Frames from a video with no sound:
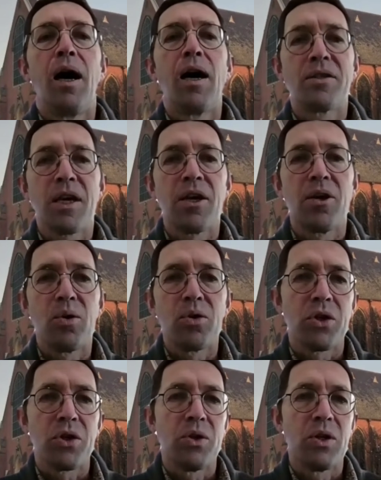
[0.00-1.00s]
I say
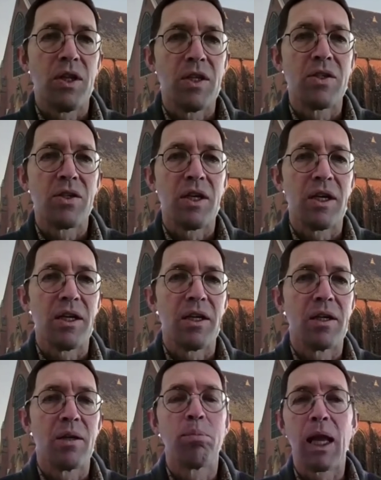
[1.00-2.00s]
also to this synod,
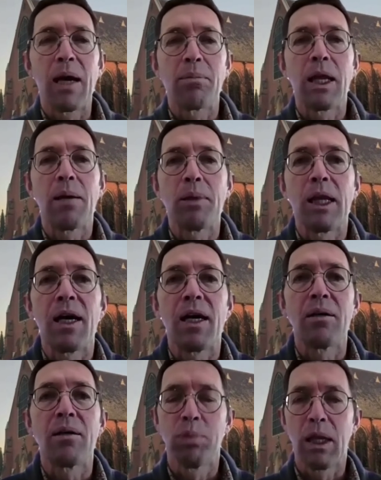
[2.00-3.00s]
blah, blah,
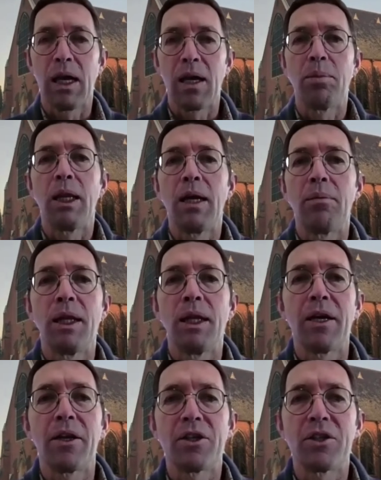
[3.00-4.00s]
blah, blah, blah,
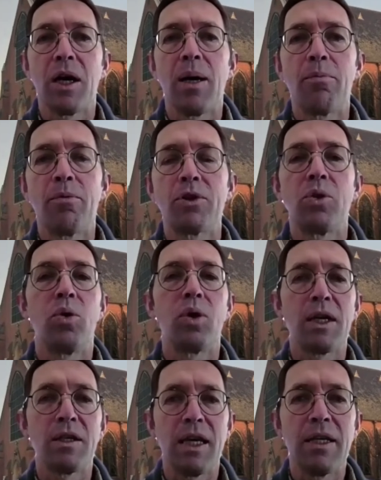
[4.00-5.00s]
blah. The time for talk
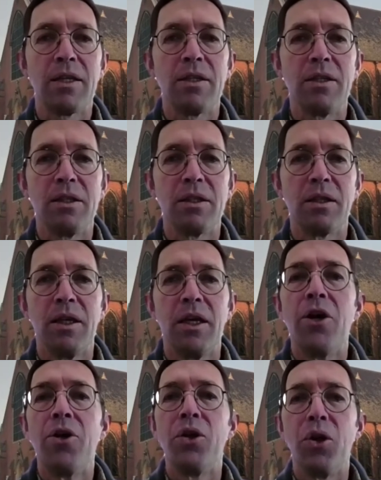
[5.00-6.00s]
has ended.
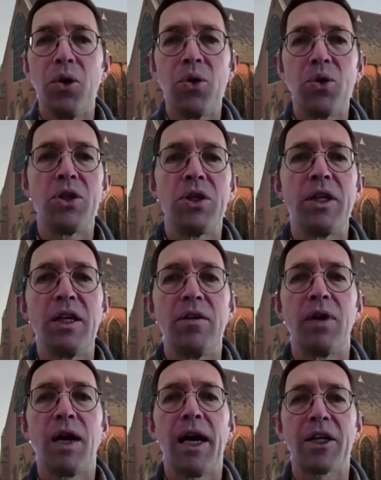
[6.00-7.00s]
The urgent need
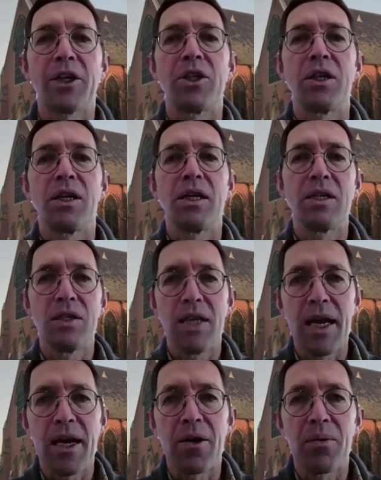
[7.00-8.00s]
for action is
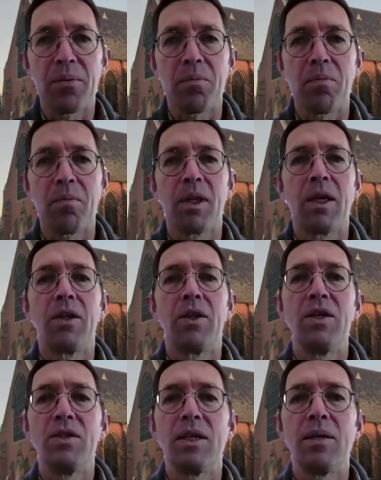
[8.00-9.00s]
now.
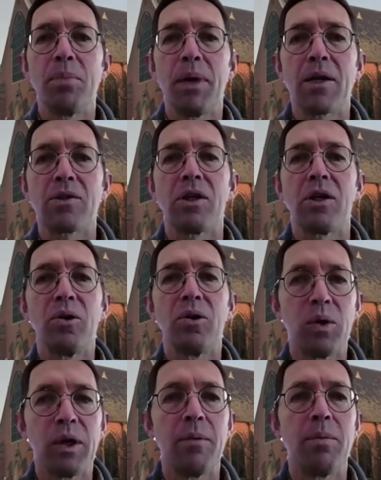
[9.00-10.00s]
These impacts are
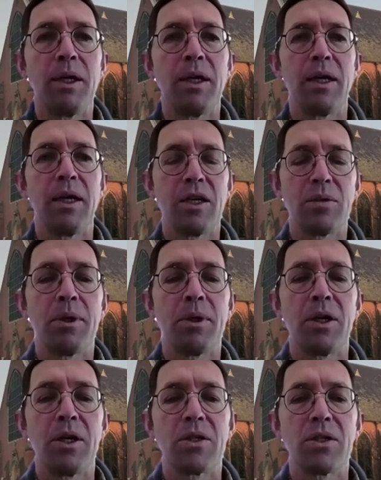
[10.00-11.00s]
already being
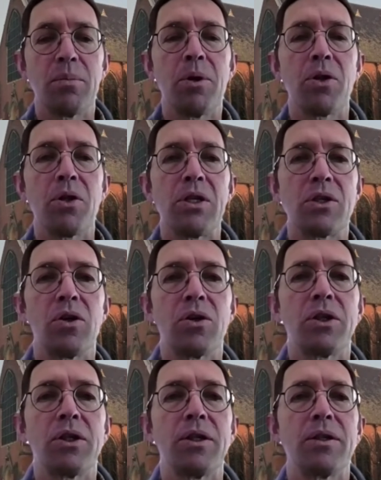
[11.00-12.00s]
experienced upon this
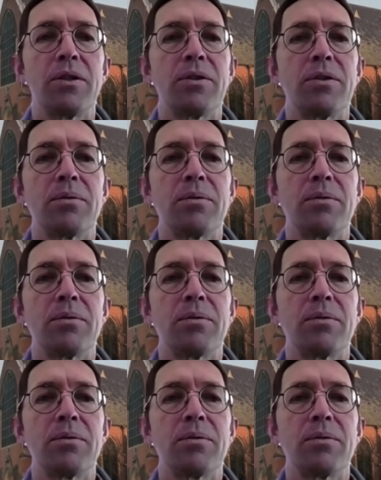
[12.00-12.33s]
continent.